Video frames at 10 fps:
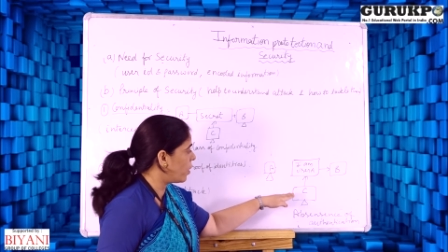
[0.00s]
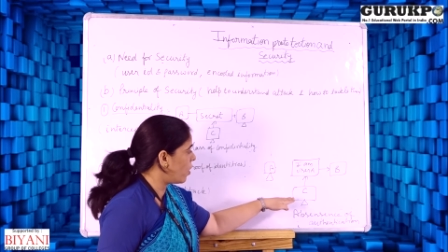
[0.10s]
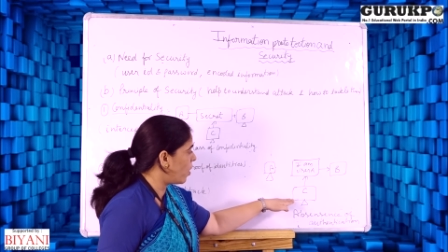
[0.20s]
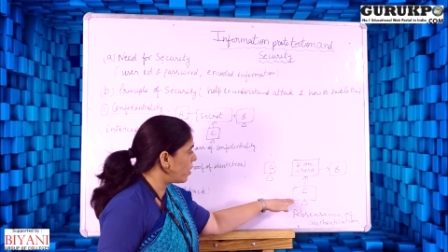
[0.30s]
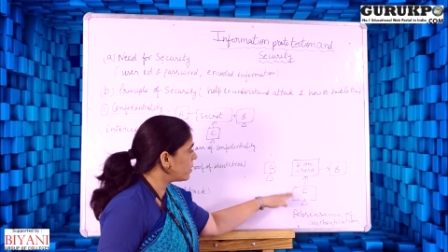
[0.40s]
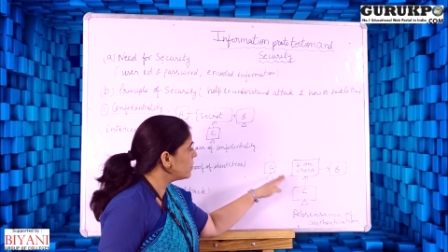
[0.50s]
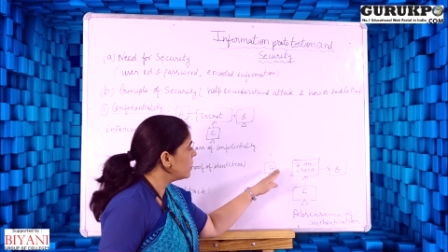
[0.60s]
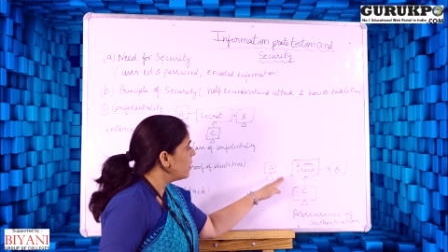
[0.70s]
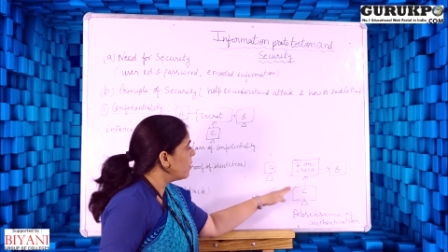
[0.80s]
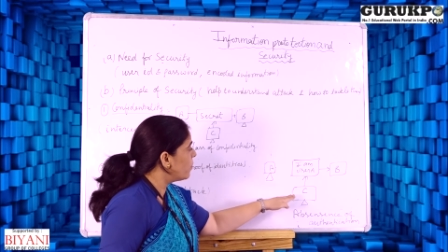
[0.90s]
or
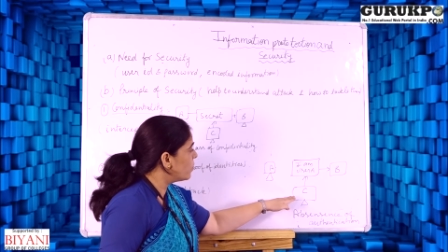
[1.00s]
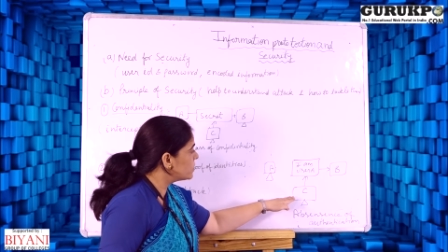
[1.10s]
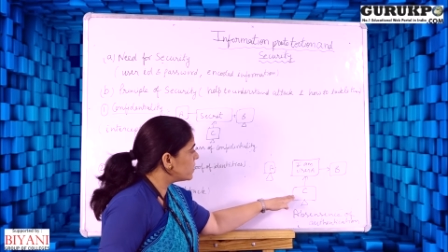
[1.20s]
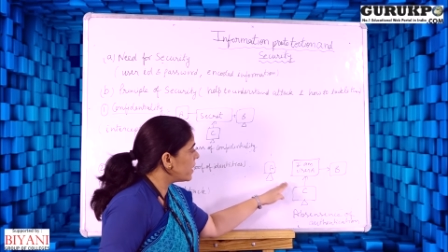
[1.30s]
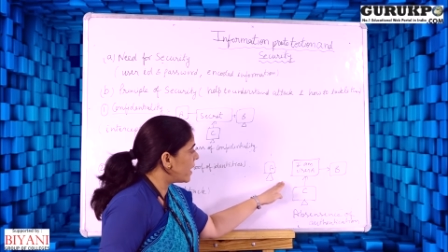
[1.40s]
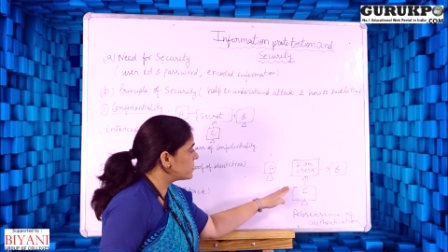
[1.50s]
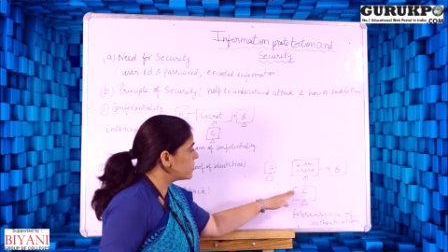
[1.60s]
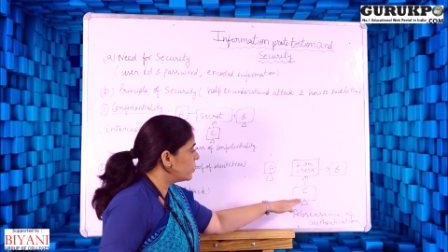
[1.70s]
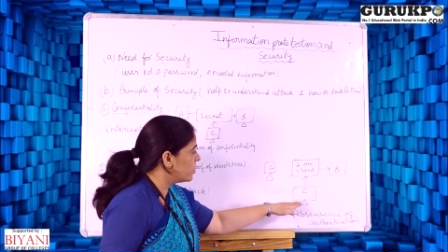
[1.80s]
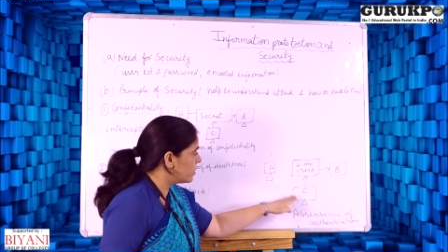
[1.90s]
posing as
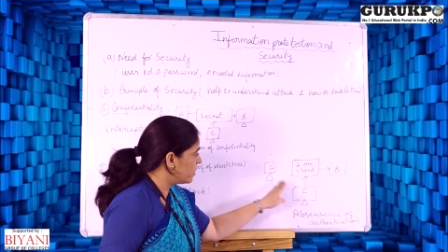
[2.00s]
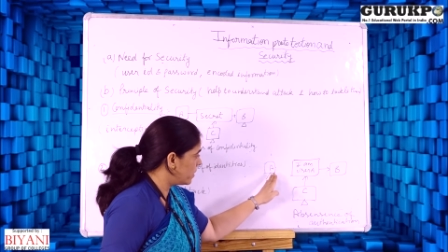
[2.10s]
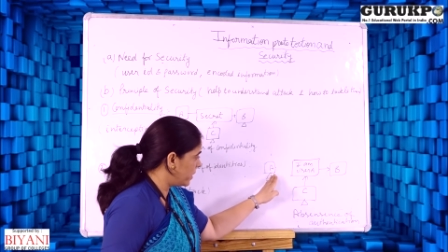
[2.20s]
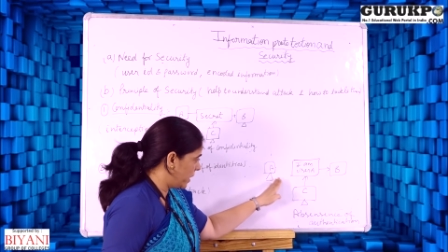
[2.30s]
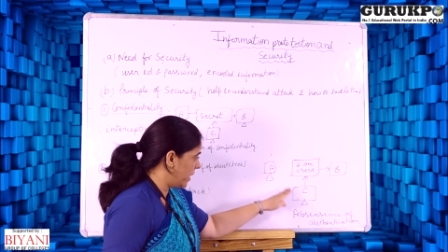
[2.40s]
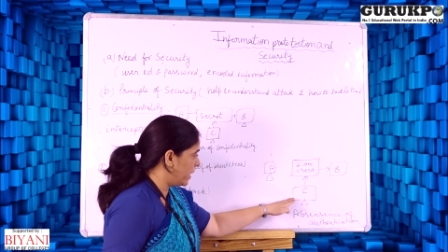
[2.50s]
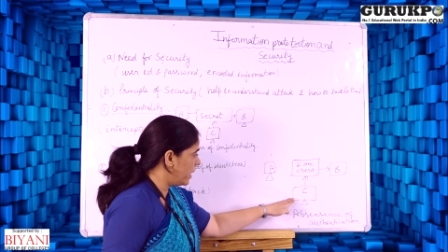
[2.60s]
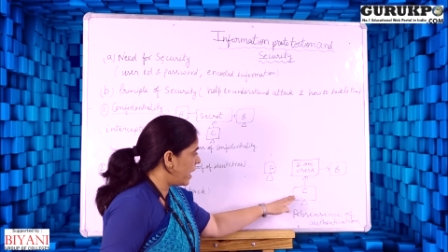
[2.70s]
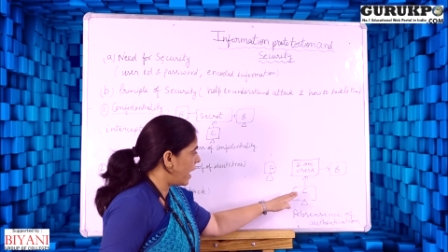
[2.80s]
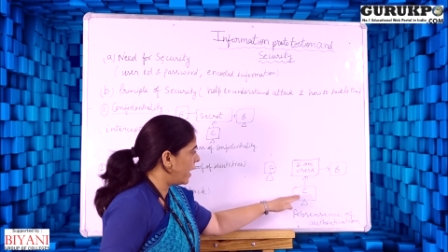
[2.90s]

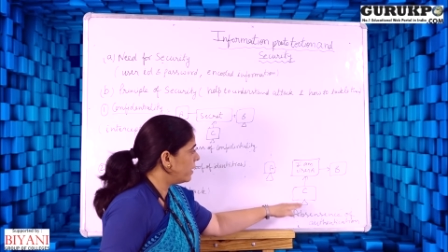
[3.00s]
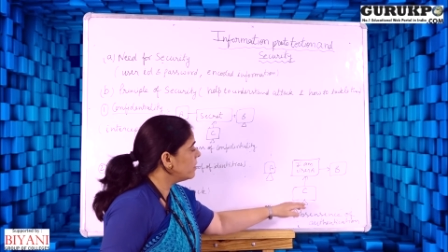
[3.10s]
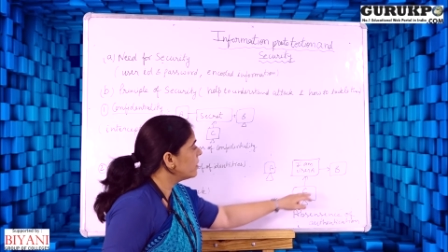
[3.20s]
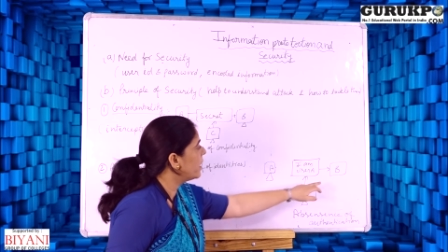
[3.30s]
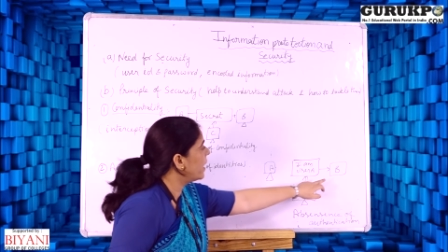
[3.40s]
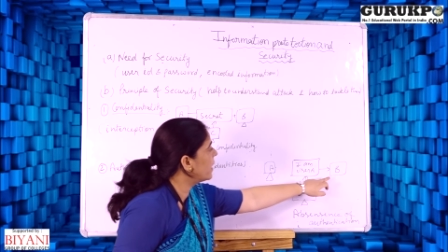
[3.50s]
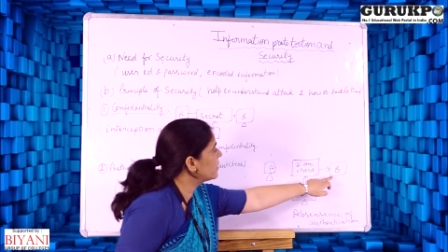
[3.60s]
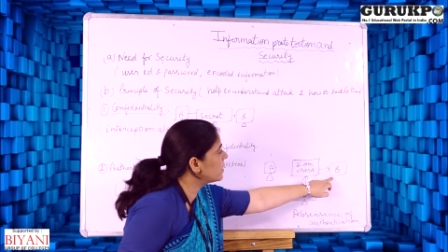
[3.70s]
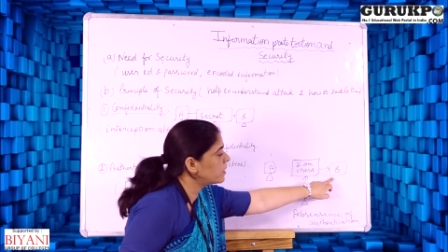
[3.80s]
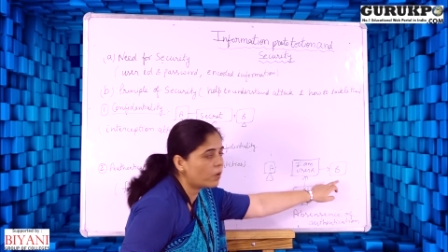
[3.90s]
A and
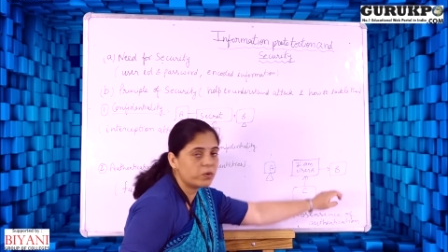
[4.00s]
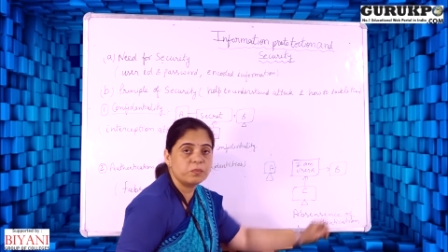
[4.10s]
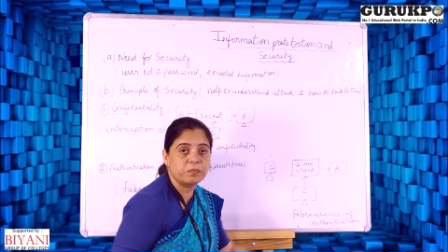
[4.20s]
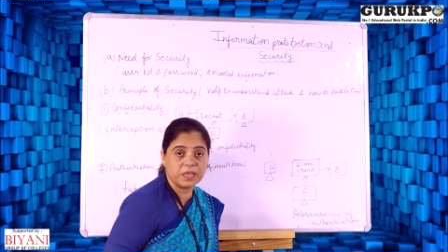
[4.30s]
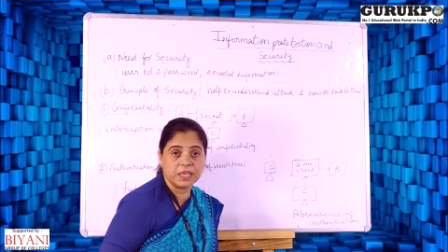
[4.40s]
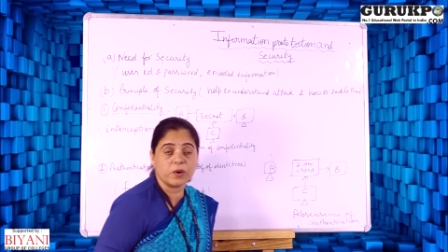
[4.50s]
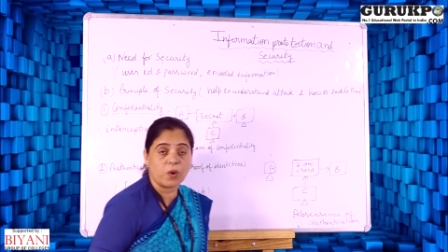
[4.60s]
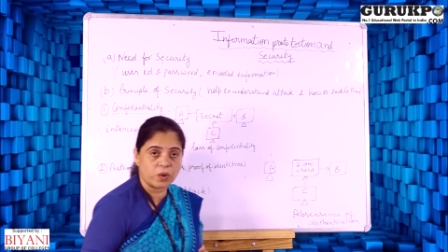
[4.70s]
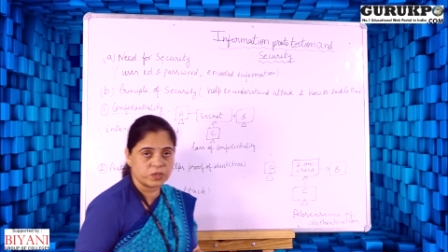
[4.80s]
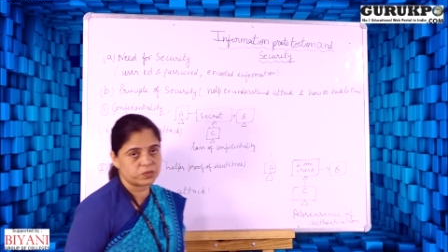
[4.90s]
hack the account B
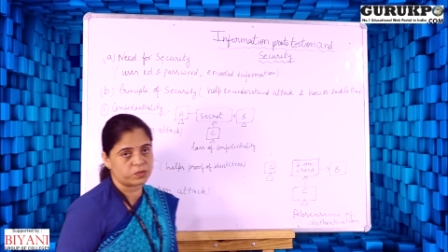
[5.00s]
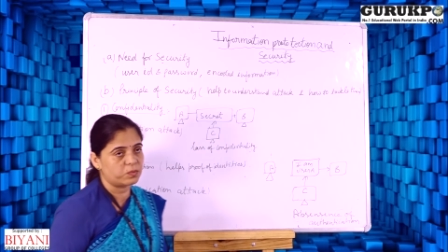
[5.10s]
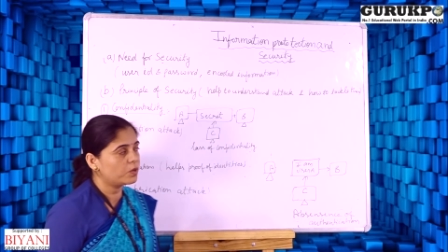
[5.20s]
also.